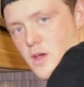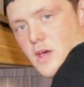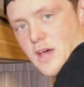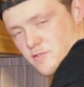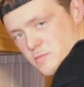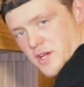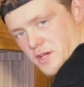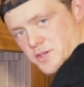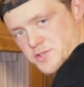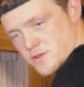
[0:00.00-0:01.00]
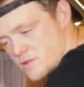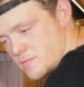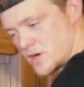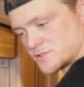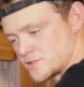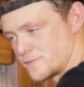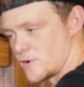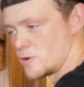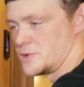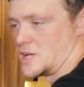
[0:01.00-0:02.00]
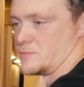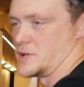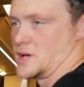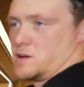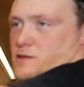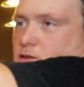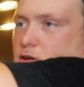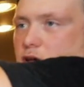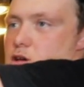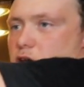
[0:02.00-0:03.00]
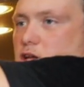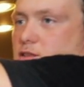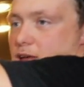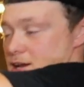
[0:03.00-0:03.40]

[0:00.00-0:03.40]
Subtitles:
After making sure the bunks are firmly in place and that